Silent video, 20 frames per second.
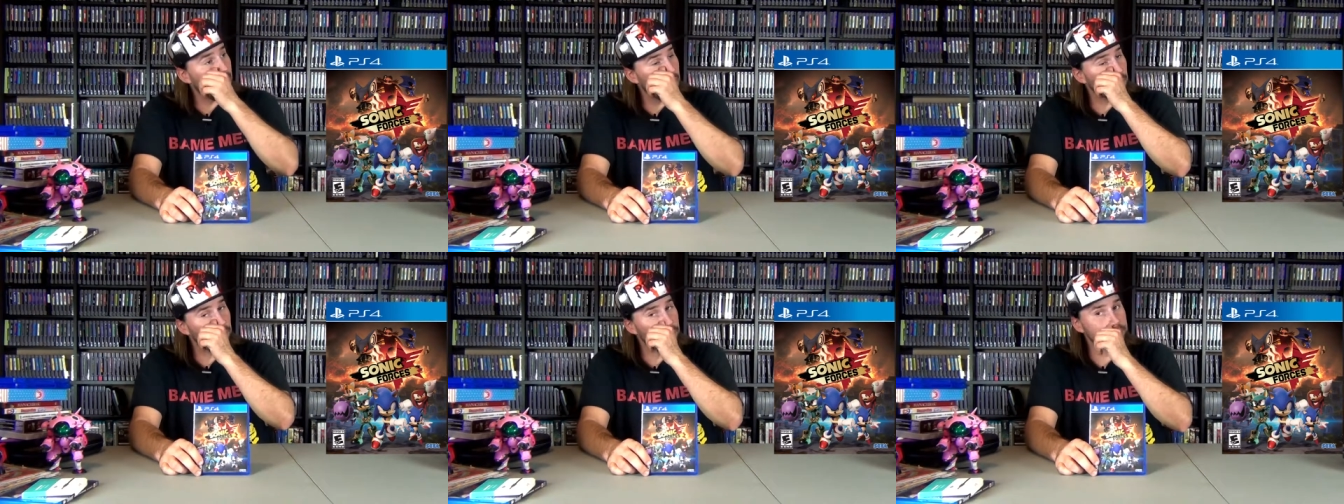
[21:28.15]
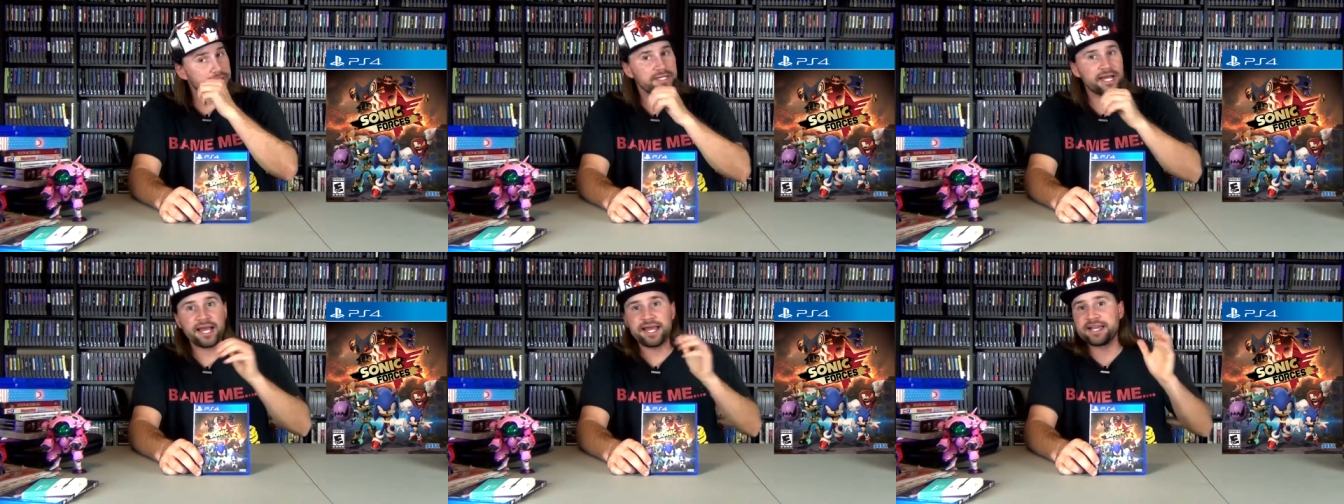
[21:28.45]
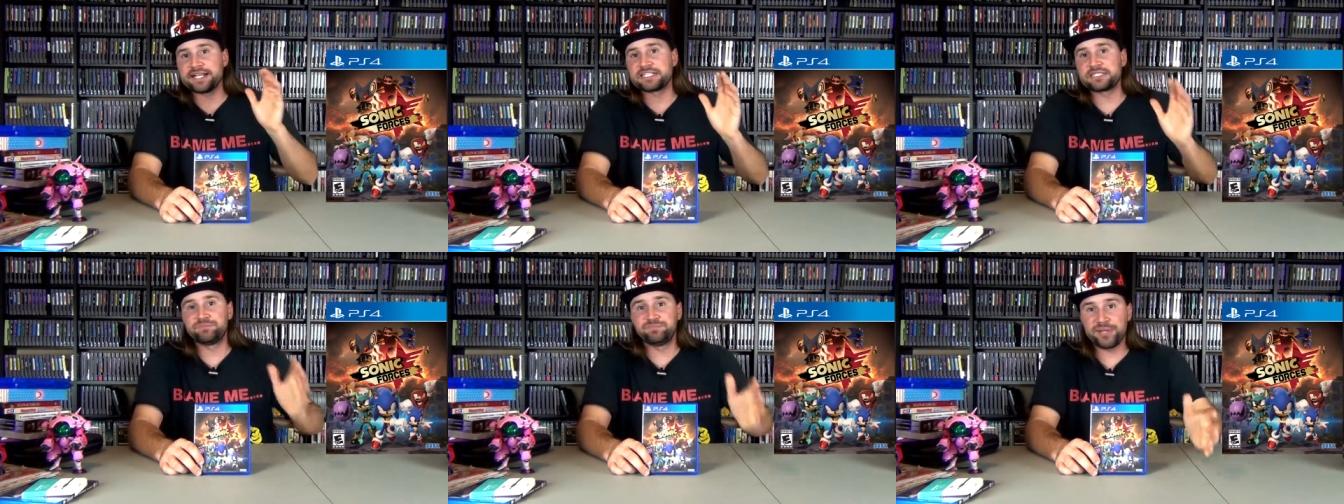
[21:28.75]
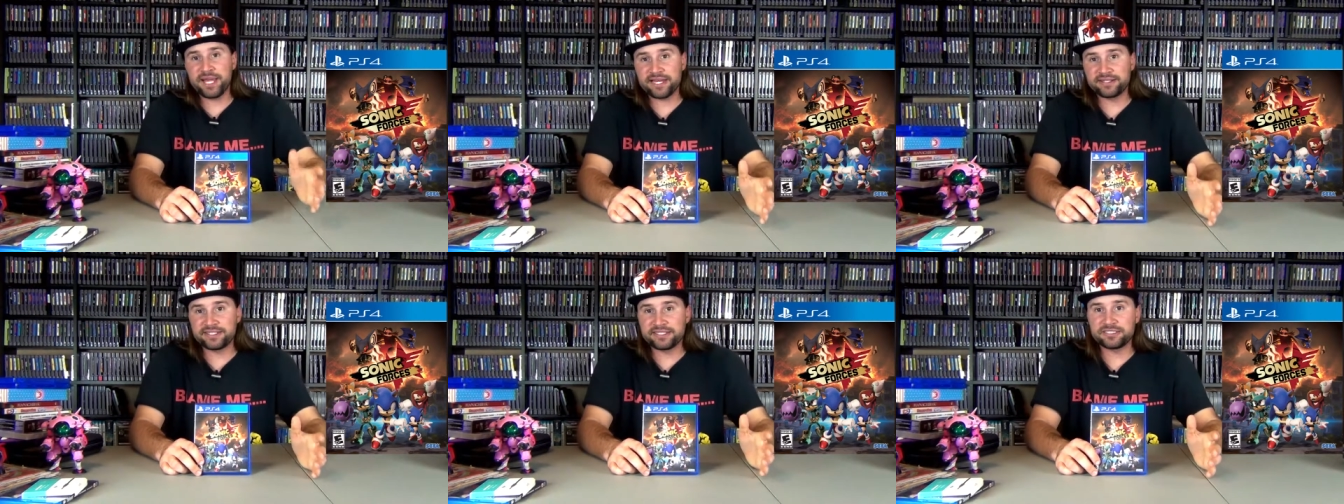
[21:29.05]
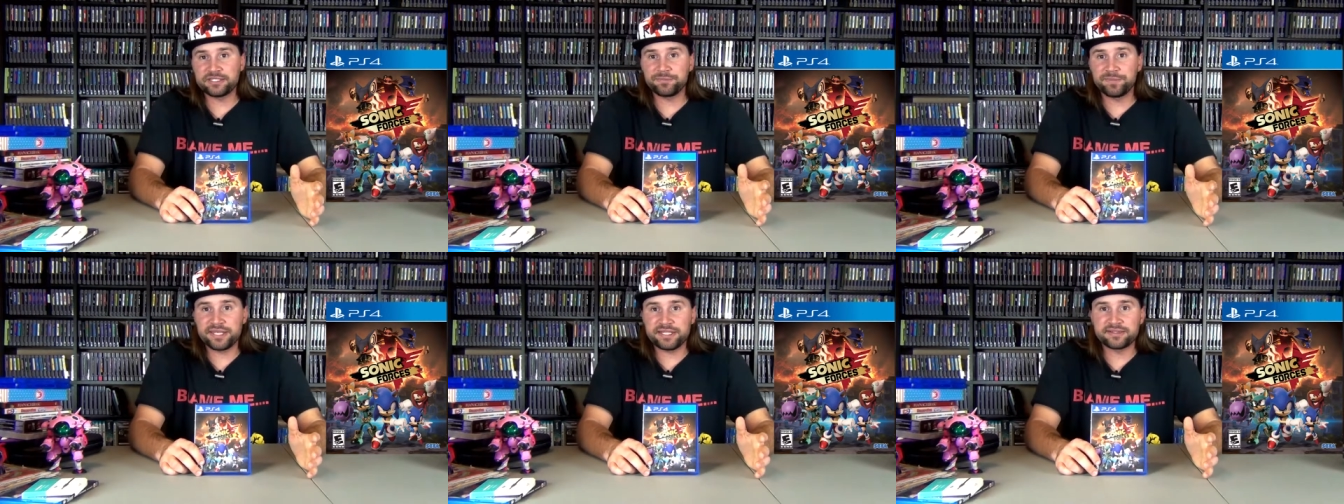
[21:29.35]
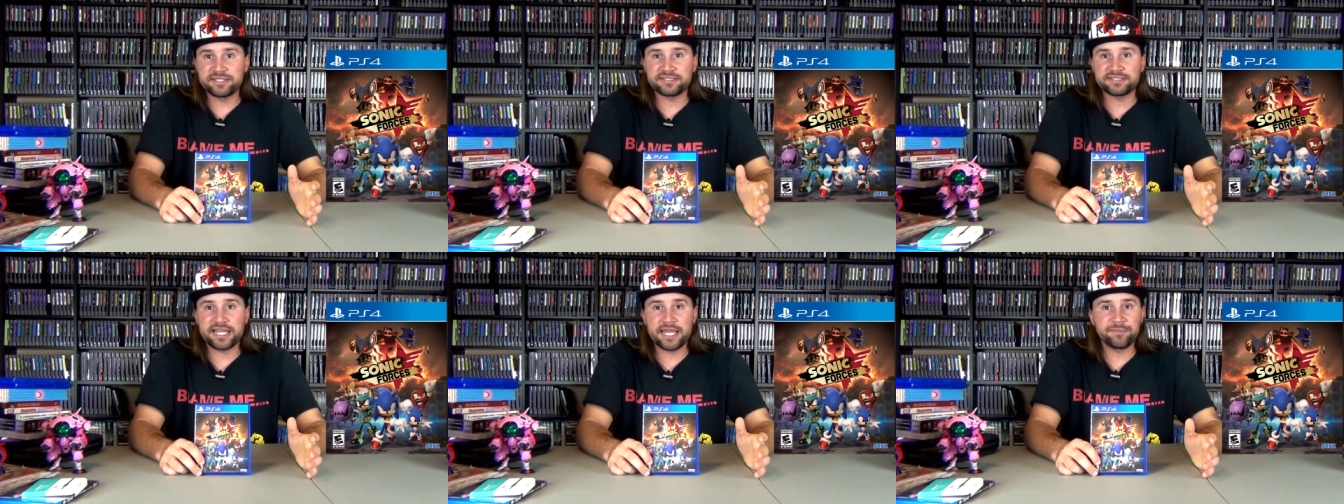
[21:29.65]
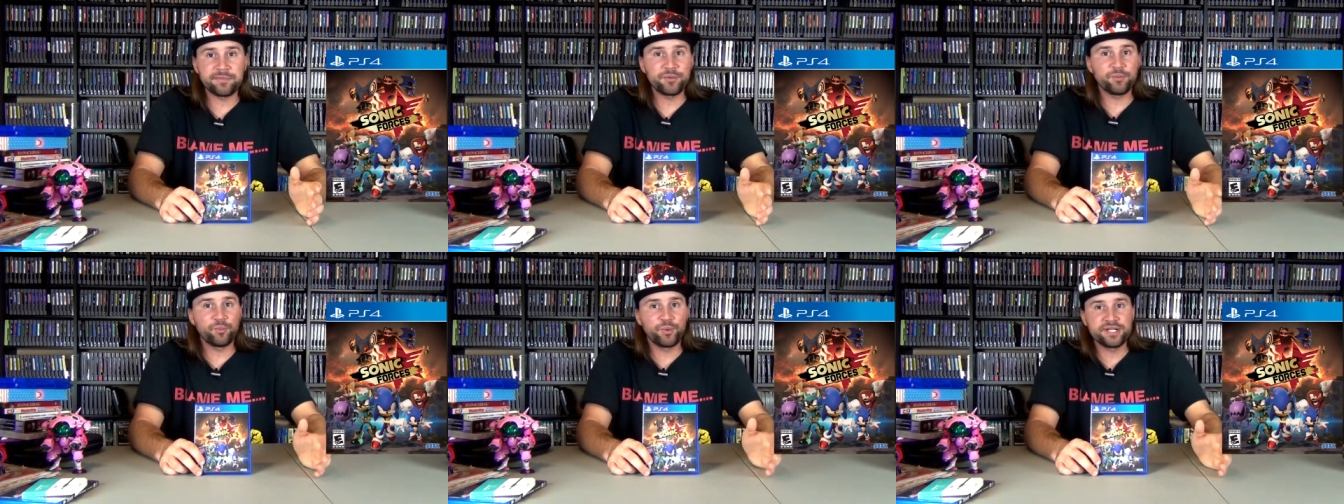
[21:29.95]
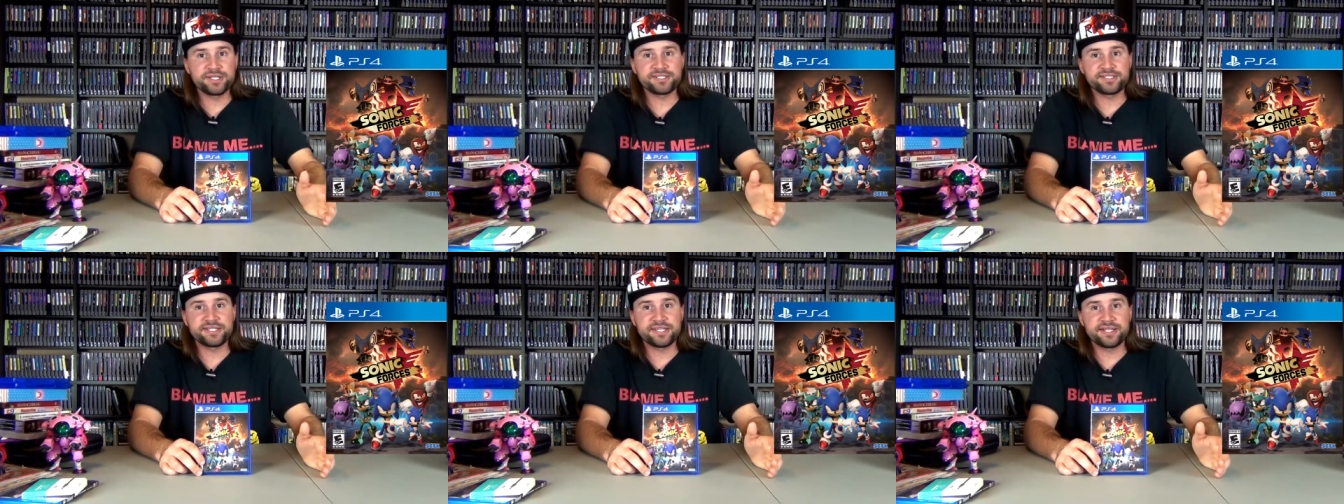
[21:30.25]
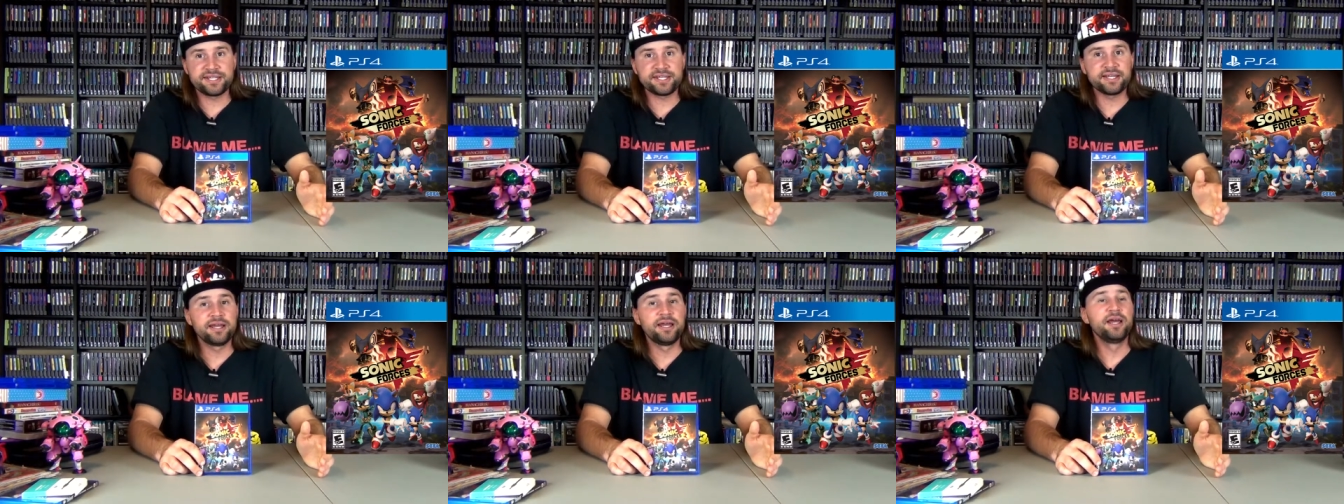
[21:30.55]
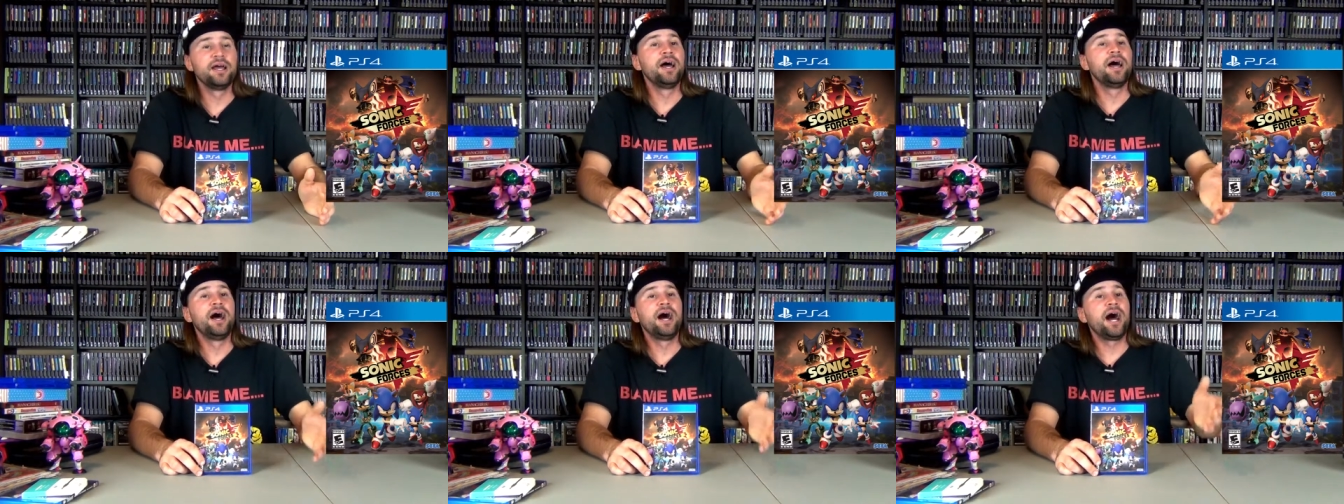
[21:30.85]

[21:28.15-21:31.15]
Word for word: I was not expecting to beat this game in one sitting.